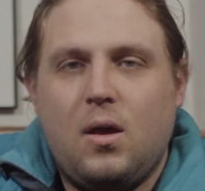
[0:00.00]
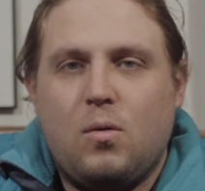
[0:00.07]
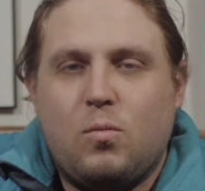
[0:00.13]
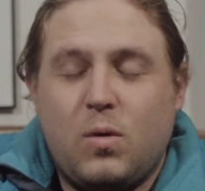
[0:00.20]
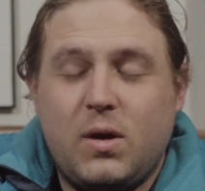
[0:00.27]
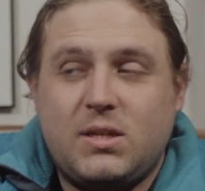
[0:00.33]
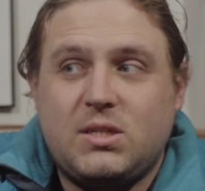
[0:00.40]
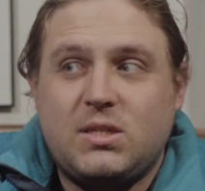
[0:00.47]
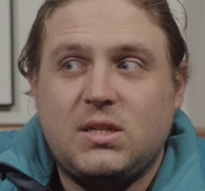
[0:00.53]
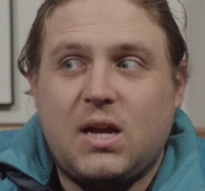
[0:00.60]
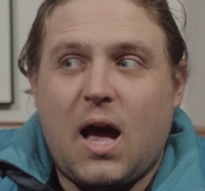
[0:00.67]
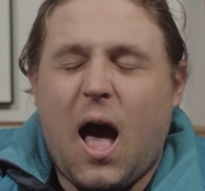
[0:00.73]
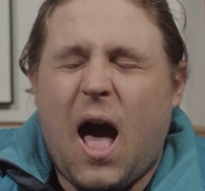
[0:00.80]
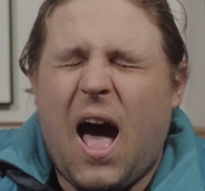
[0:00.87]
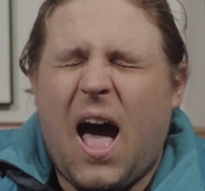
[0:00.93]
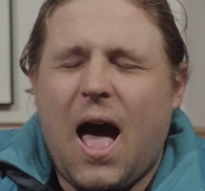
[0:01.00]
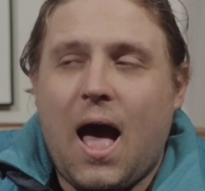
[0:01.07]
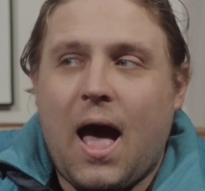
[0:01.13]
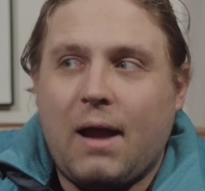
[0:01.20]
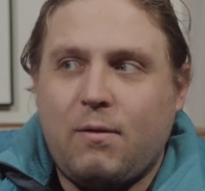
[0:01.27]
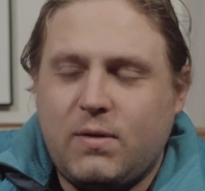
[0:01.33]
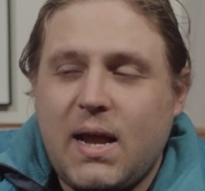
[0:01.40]
Which
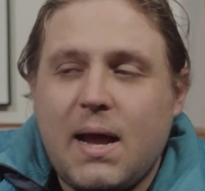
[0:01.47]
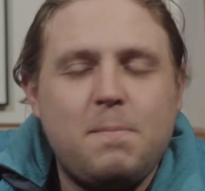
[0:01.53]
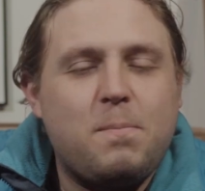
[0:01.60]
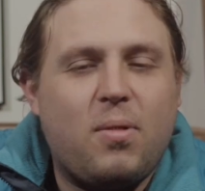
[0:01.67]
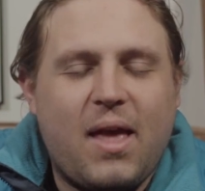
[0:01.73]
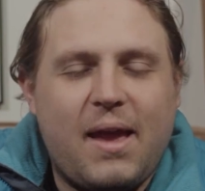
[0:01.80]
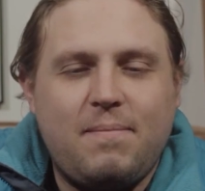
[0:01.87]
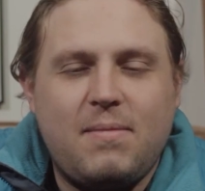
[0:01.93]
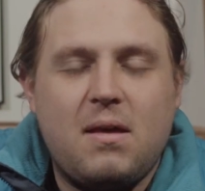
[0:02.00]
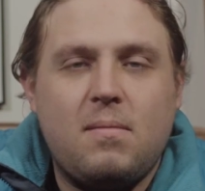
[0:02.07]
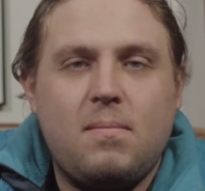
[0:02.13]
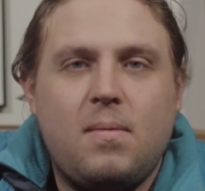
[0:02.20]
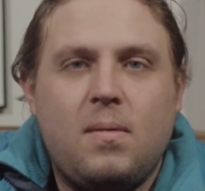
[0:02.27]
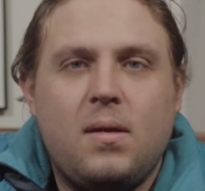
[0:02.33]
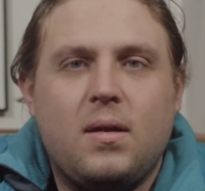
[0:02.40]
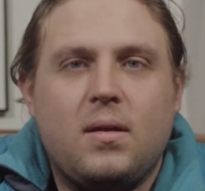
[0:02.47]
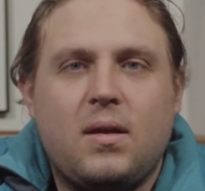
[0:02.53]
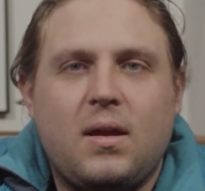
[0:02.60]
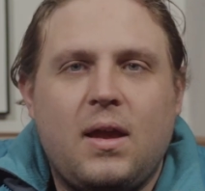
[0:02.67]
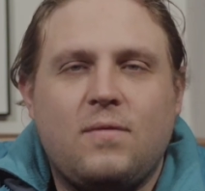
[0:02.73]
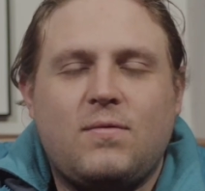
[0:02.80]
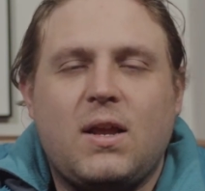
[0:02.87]
I would not blame them
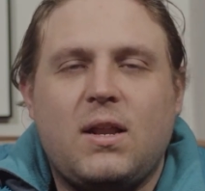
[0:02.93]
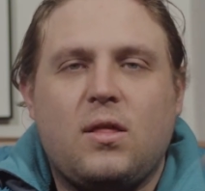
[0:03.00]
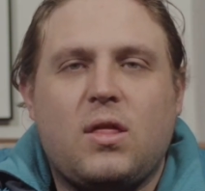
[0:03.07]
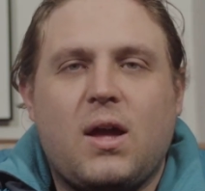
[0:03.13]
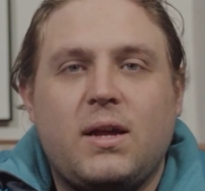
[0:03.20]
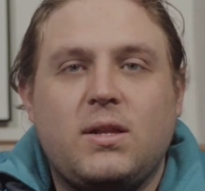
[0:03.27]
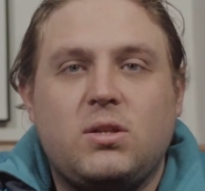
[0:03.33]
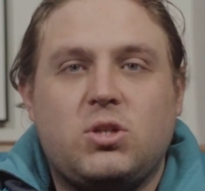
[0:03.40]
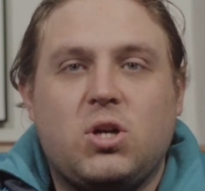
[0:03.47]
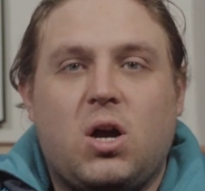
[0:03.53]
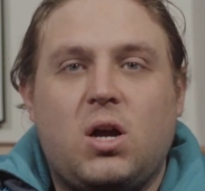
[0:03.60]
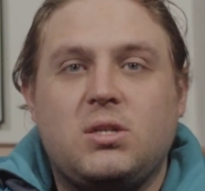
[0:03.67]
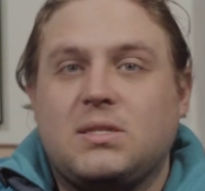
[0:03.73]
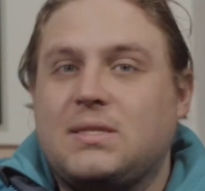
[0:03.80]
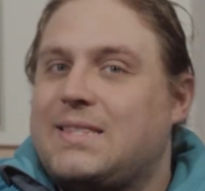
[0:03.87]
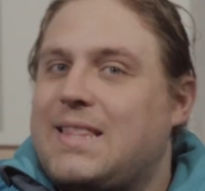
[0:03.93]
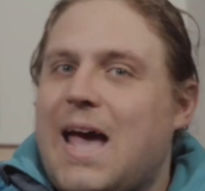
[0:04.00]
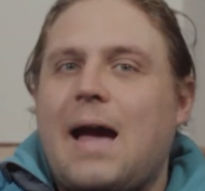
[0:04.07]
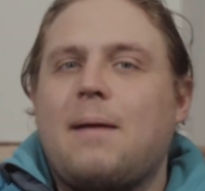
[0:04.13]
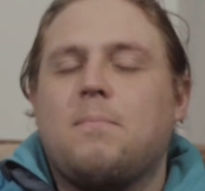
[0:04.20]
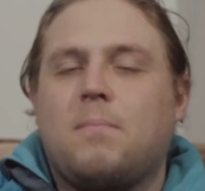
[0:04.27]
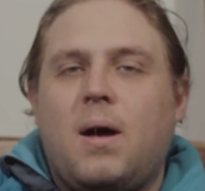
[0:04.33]
if they decided to charge
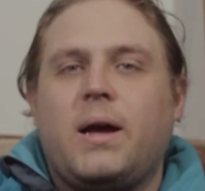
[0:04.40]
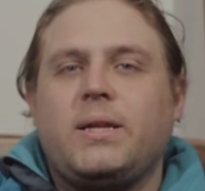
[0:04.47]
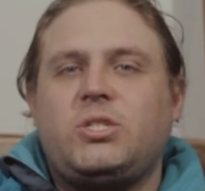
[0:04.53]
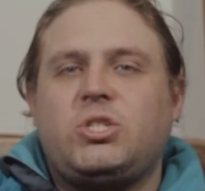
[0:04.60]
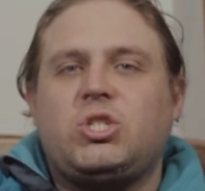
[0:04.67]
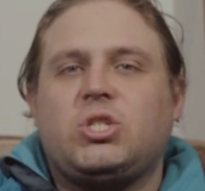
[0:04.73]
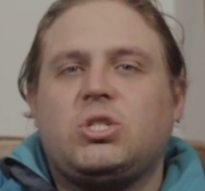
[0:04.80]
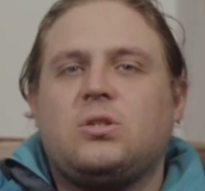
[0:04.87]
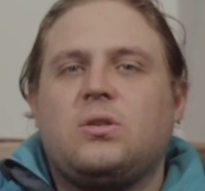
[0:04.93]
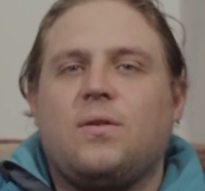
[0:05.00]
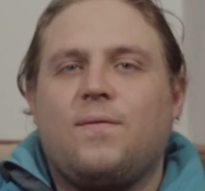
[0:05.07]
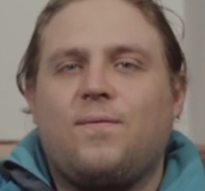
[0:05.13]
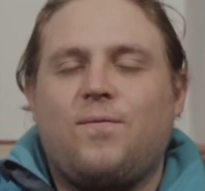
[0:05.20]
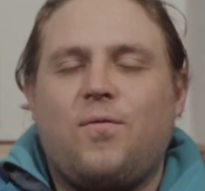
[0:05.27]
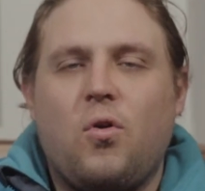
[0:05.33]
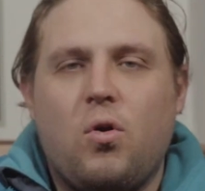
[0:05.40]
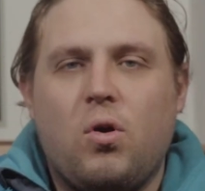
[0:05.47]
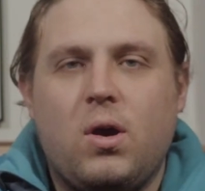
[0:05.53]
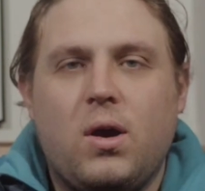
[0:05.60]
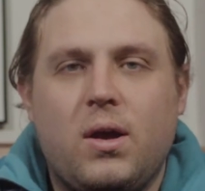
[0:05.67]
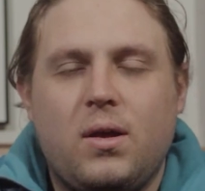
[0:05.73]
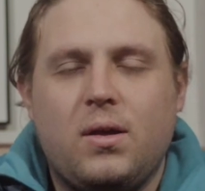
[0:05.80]
that much
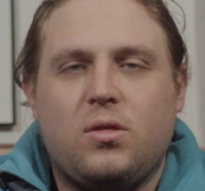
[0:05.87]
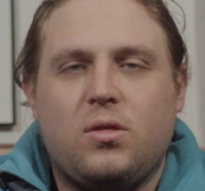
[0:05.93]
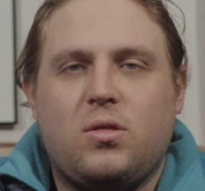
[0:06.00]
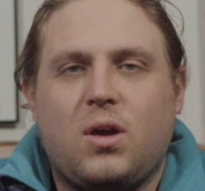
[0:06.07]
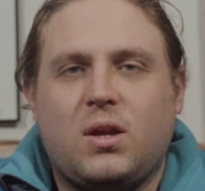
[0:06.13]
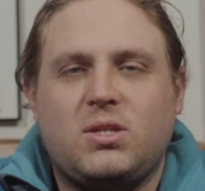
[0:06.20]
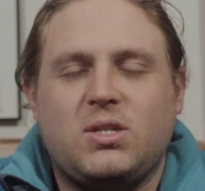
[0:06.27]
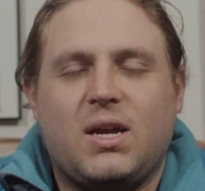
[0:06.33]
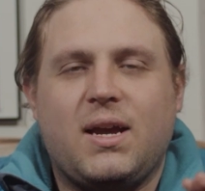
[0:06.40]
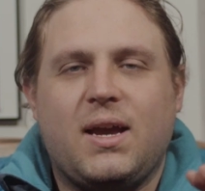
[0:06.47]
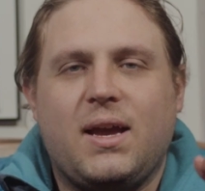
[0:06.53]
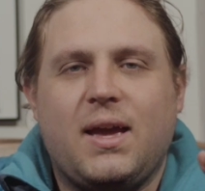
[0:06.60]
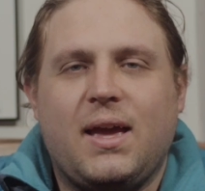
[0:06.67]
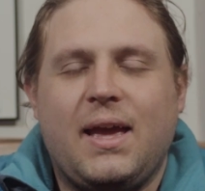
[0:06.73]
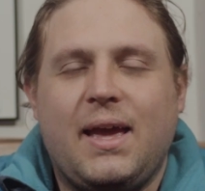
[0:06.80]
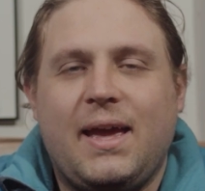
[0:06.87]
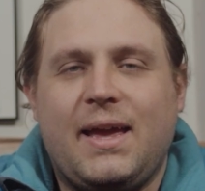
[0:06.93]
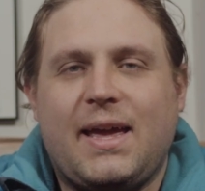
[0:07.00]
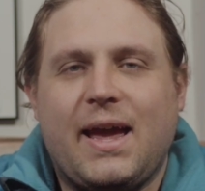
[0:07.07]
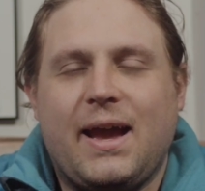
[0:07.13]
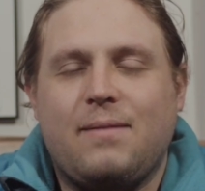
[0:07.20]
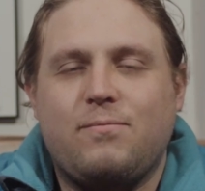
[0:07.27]
for such a
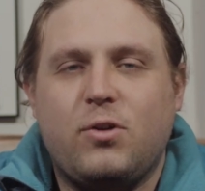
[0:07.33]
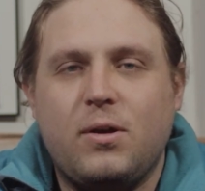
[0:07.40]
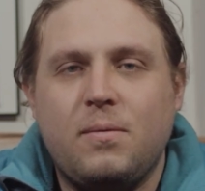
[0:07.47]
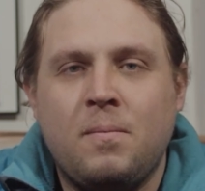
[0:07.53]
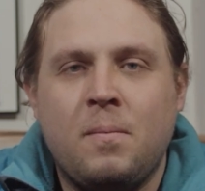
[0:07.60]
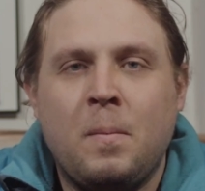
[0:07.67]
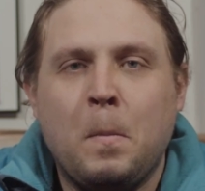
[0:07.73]
camera.